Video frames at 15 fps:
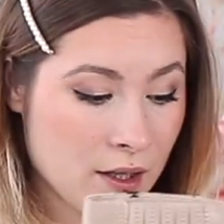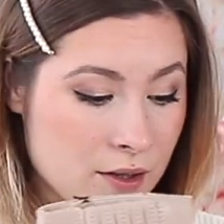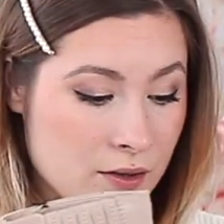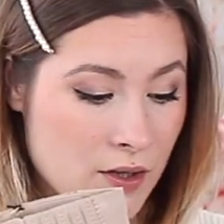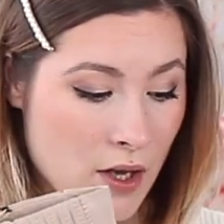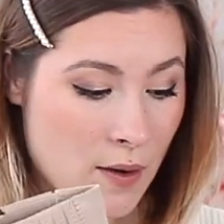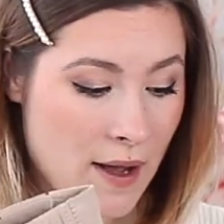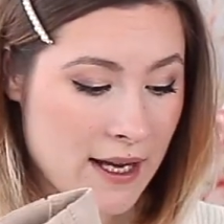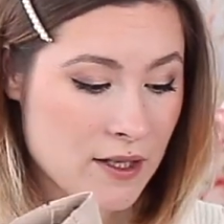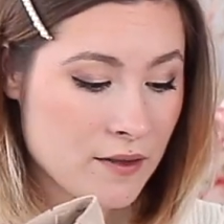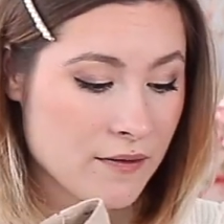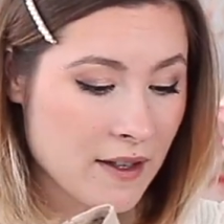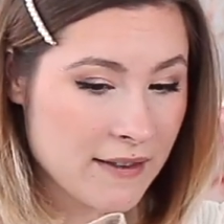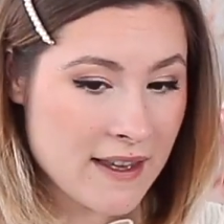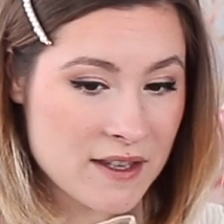So I do
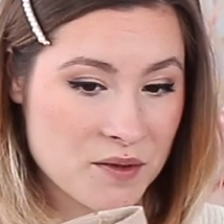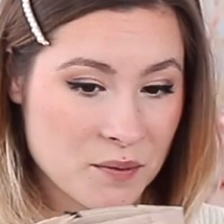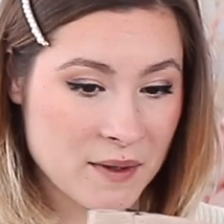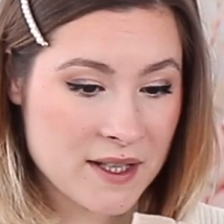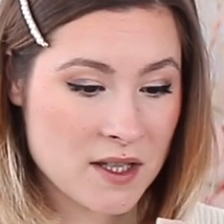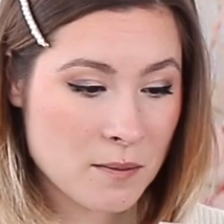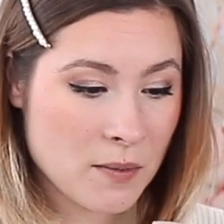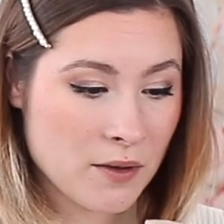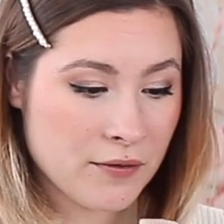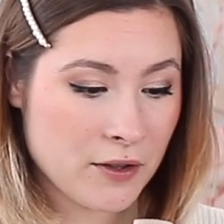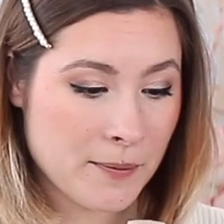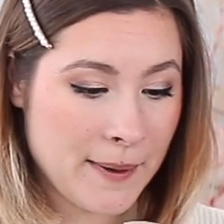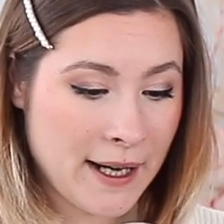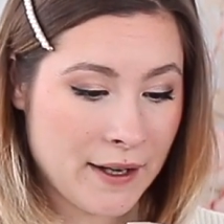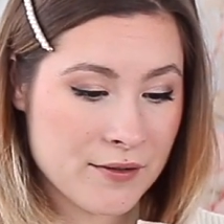feel like that's reasonable for
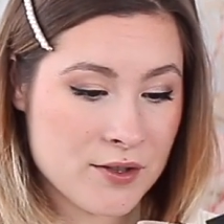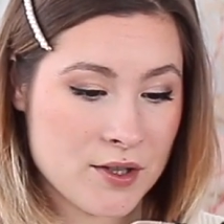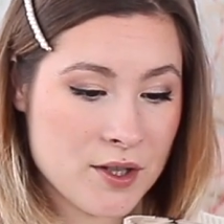a pair of